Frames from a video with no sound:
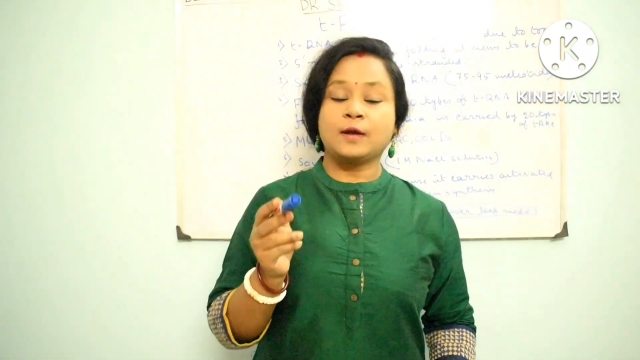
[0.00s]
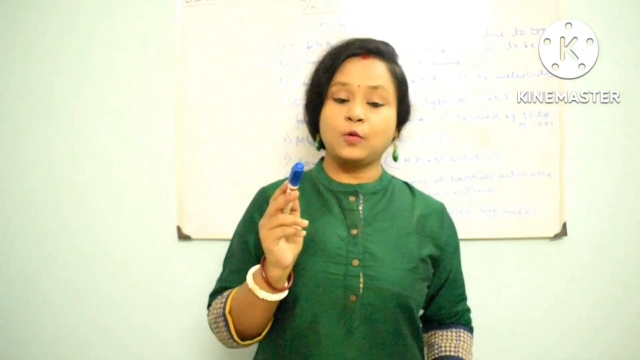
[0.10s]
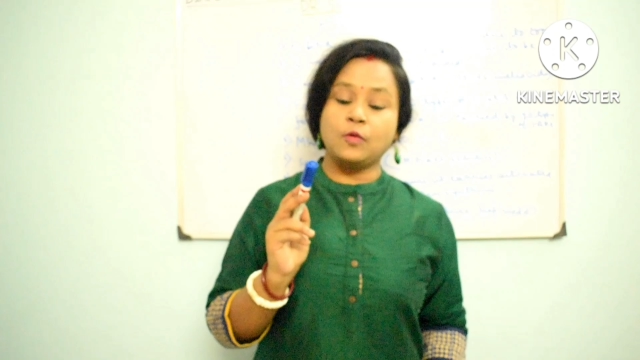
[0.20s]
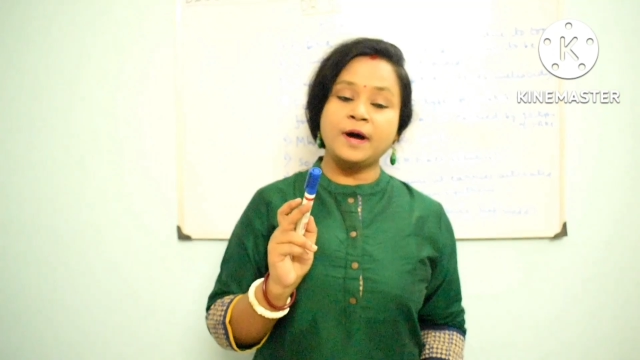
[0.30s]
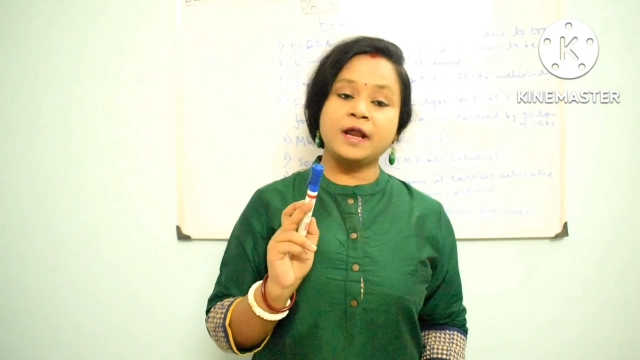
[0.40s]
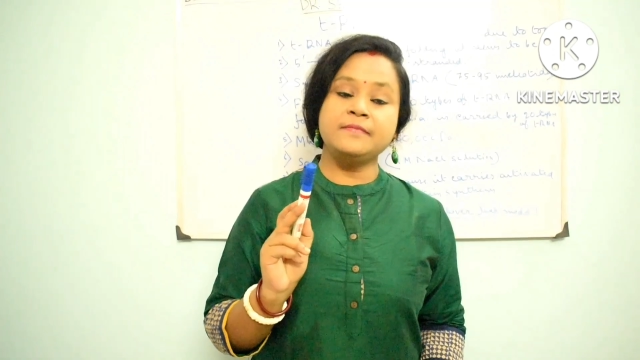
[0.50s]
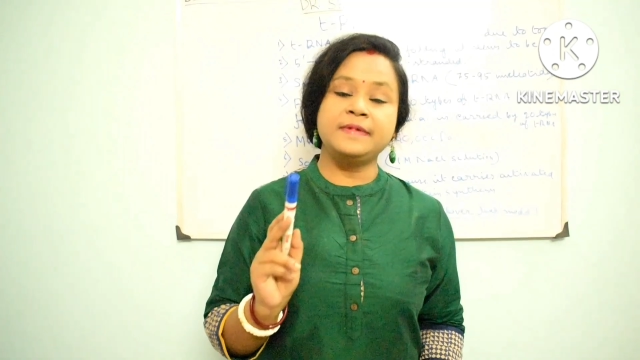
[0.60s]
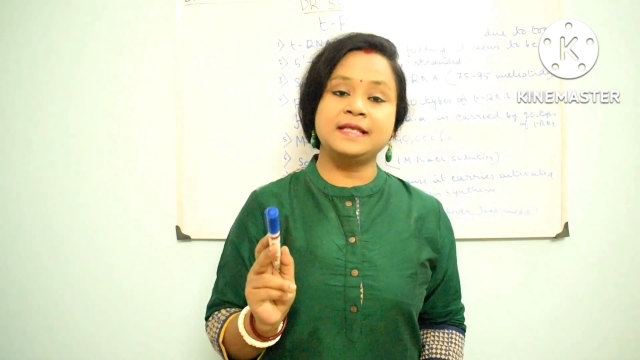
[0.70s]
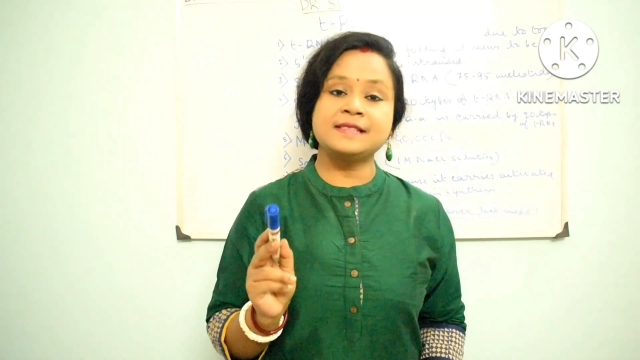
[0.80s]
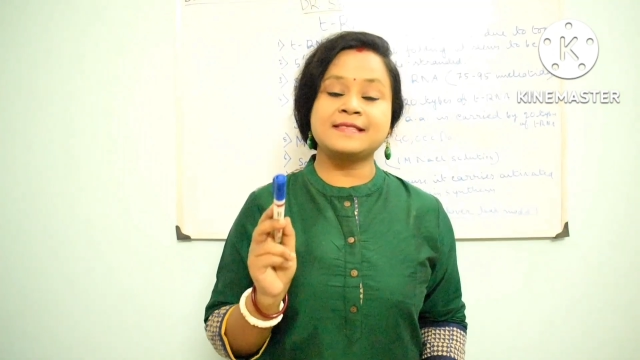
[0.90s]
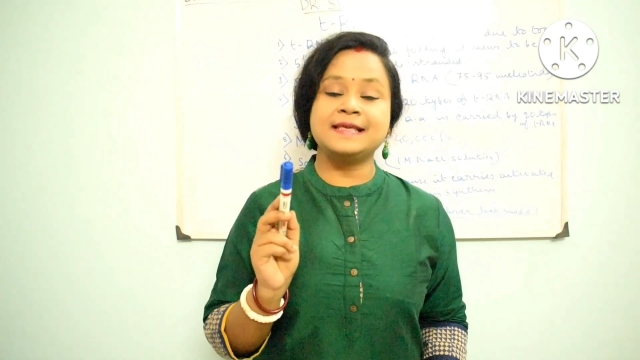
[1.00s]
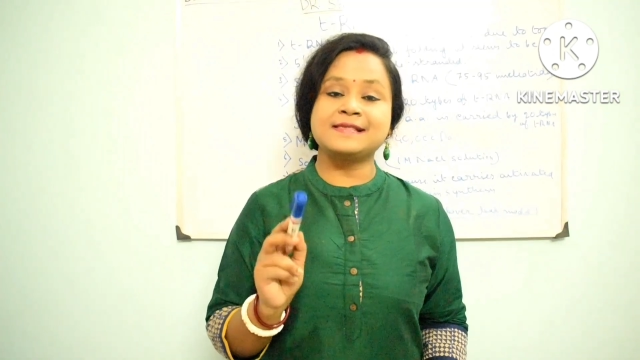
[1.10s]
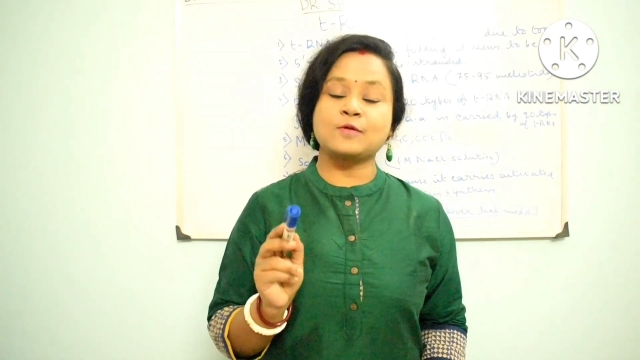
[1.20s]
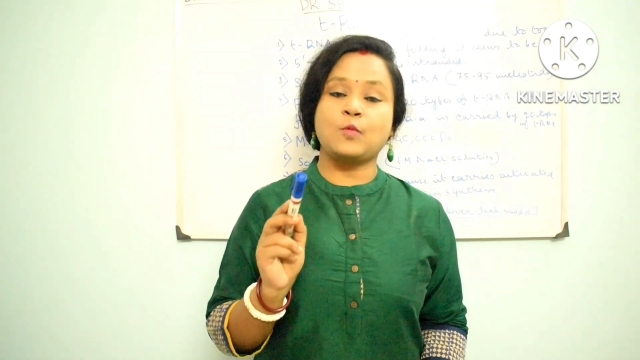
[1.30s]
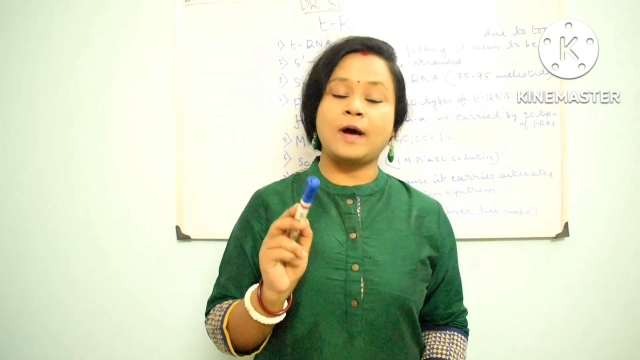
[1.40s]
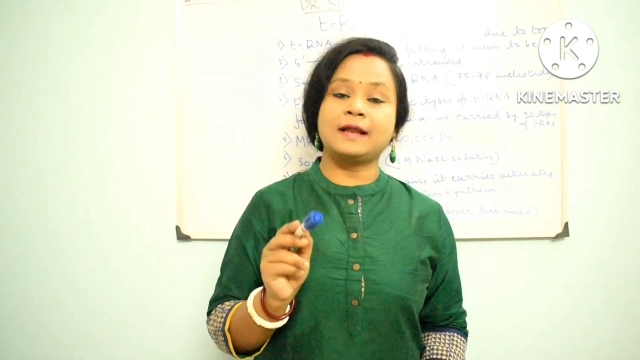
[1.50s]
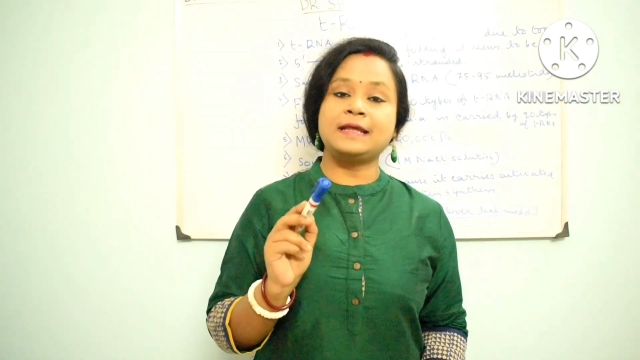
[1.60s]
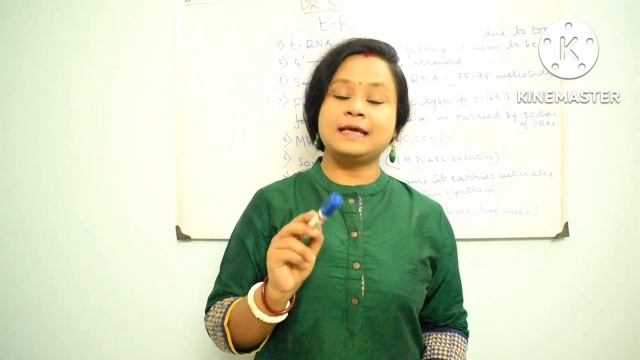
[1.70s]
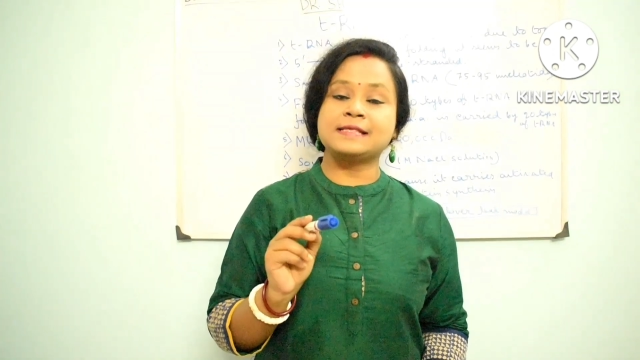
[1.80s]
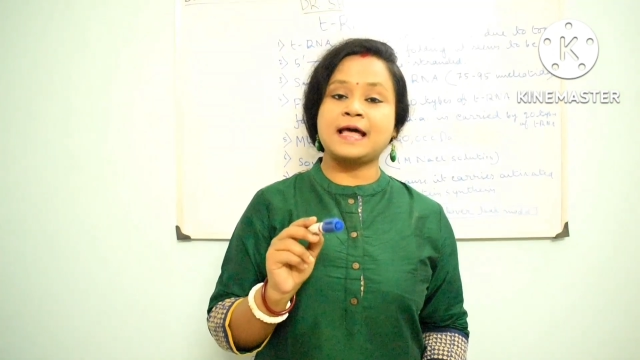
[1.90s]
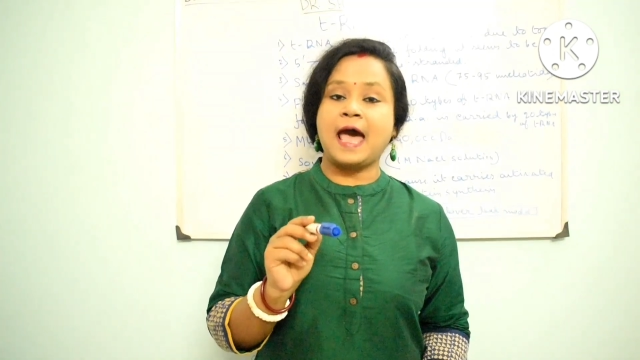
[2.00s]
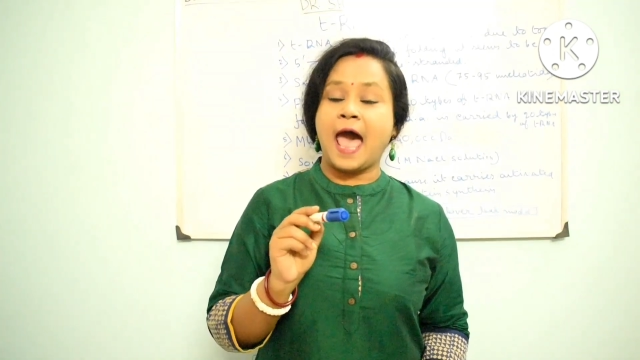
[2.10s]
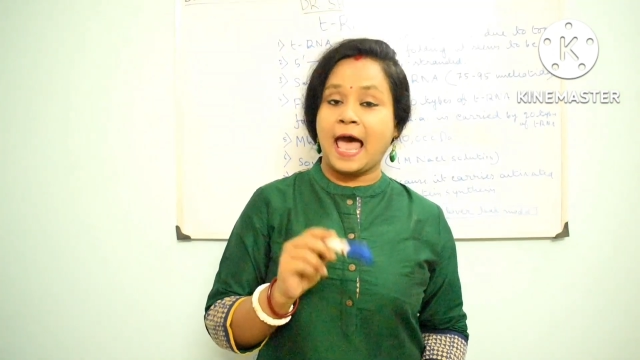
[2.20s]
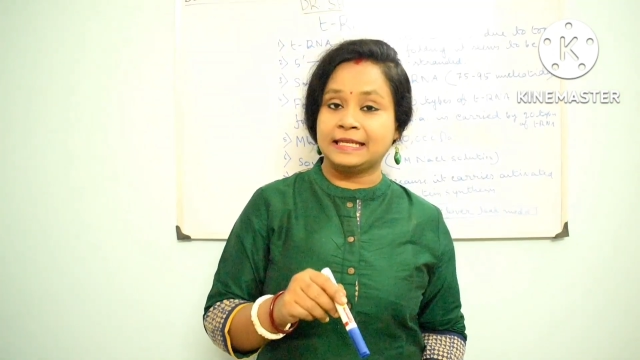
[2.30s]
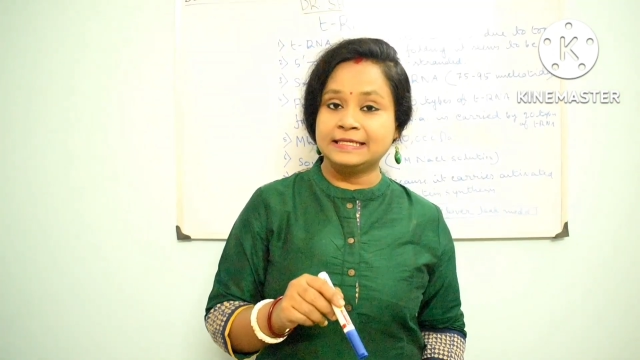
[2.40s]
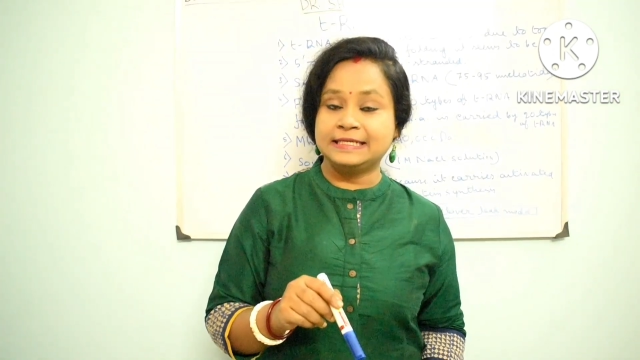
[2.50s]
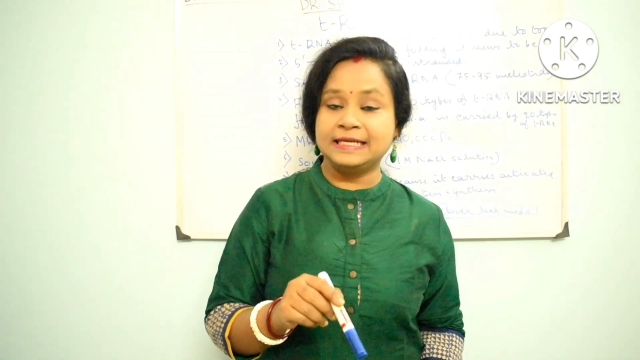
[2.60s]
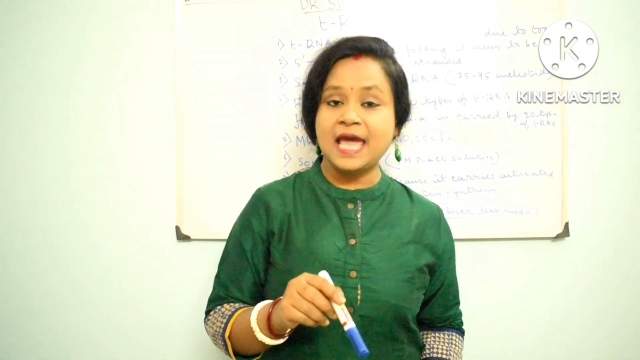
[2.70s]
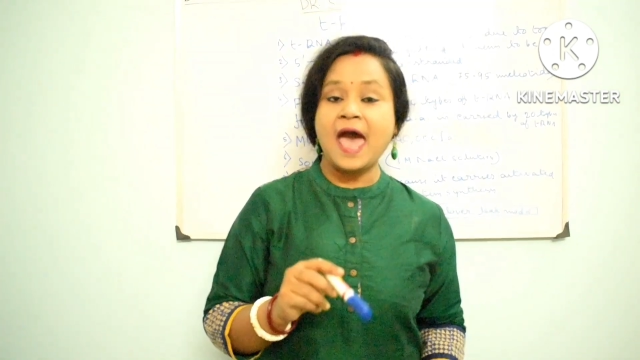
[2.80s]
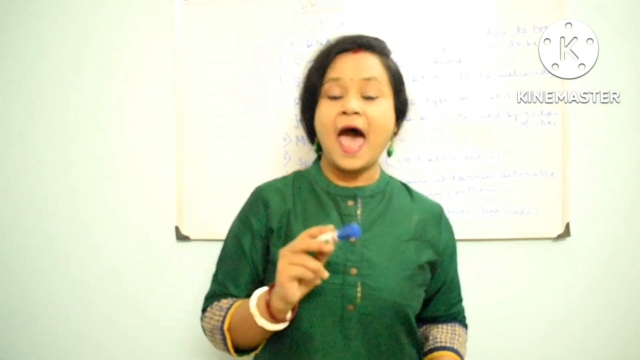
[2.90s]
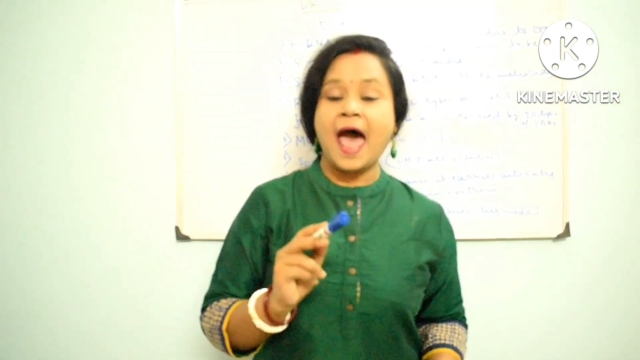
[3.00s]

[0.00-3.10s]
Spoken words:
Clover means this one is a algae